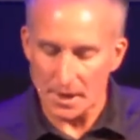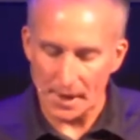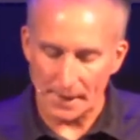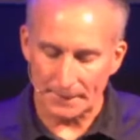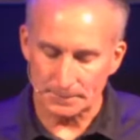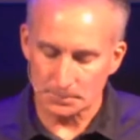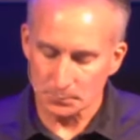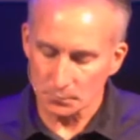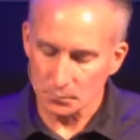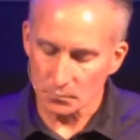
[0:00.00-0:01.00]
Um,
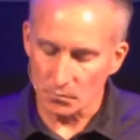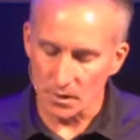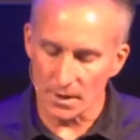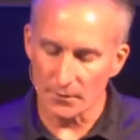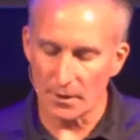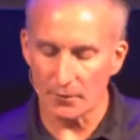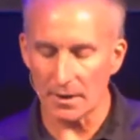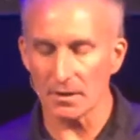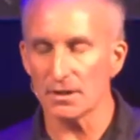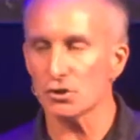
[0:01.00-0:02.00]
if, if I
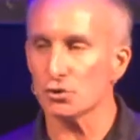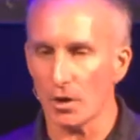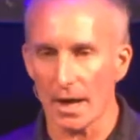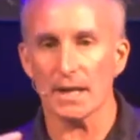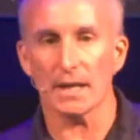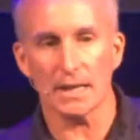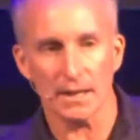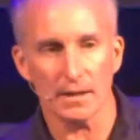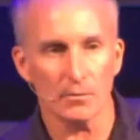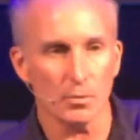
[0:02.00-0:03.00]
at least try to
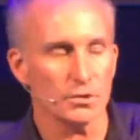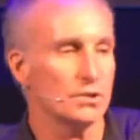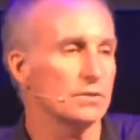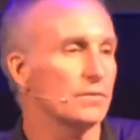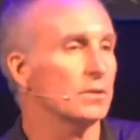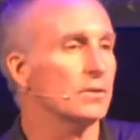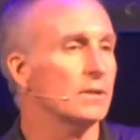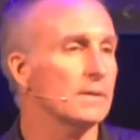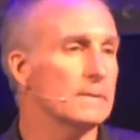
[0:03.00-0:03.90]
get what she's feeling,